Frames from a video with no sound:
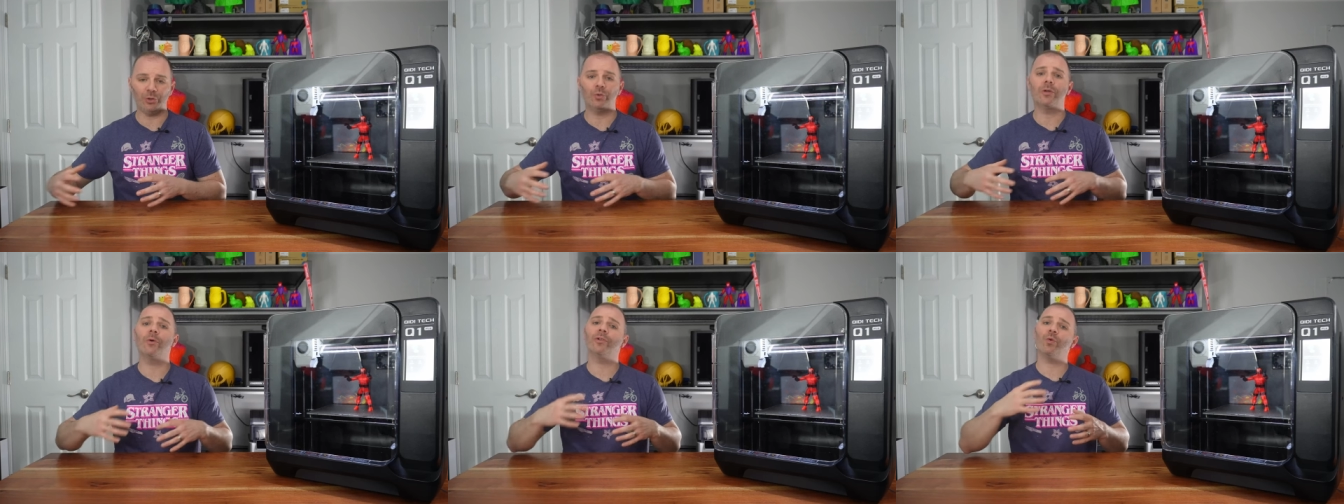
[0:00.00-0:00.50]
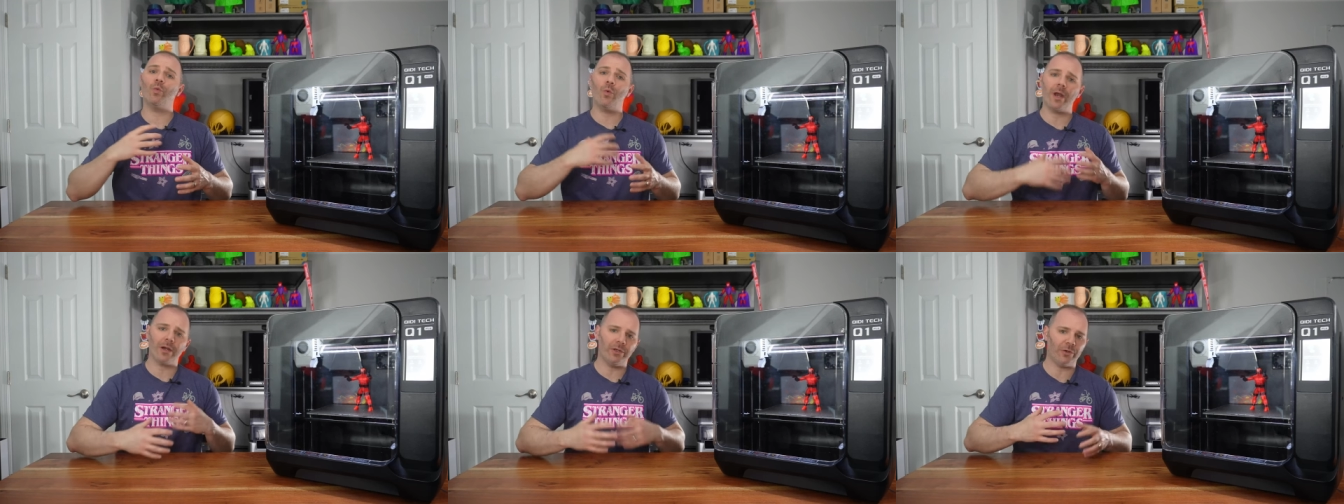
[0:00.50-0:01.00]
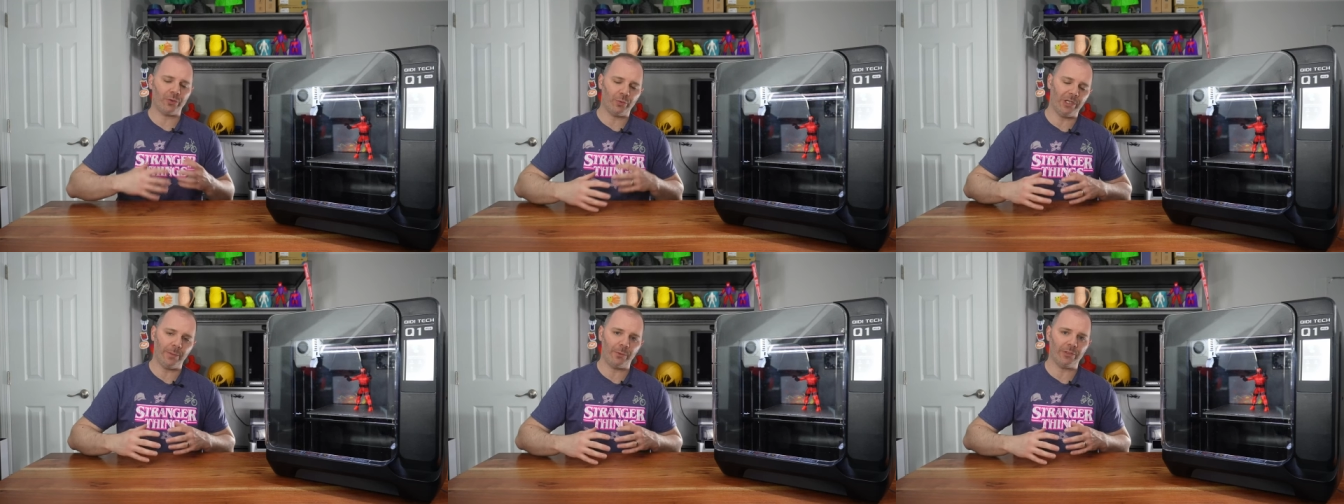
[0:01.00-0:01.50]
You are going to wear your
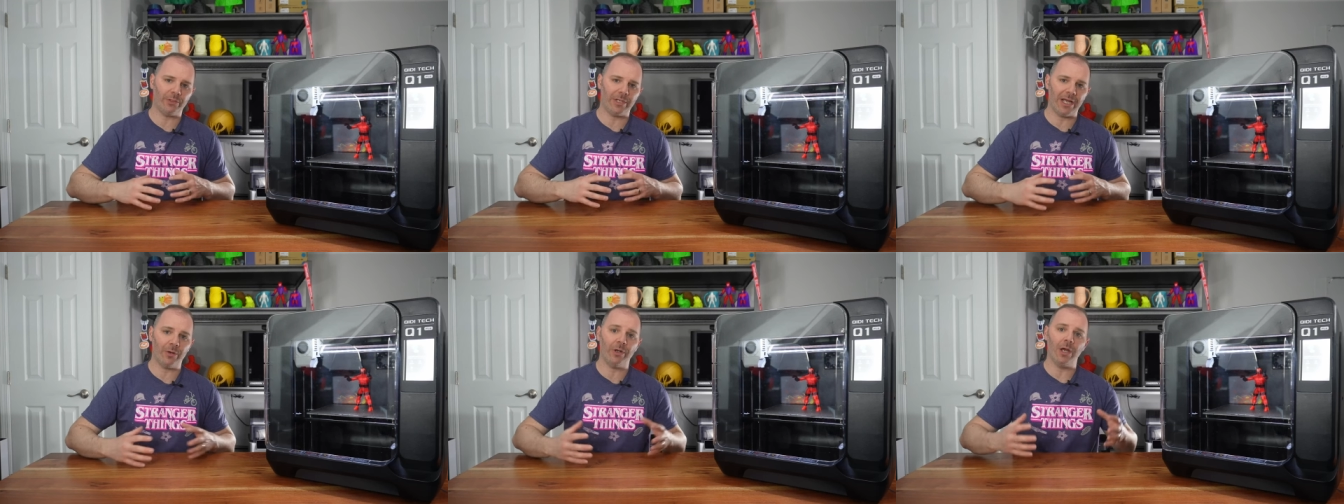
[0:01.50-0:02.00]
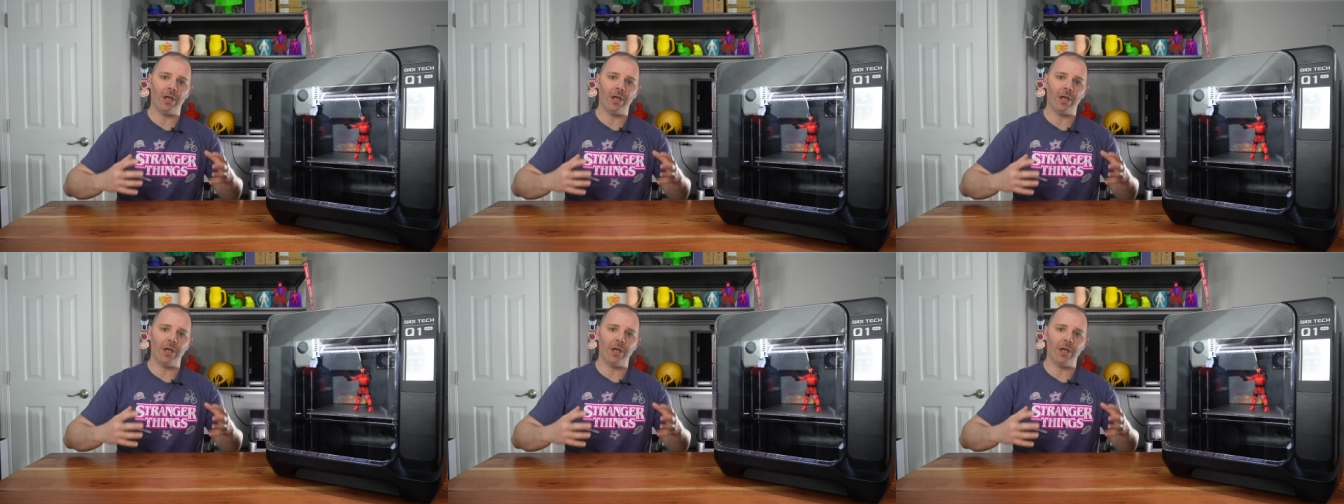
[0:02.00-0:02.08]
3D printer down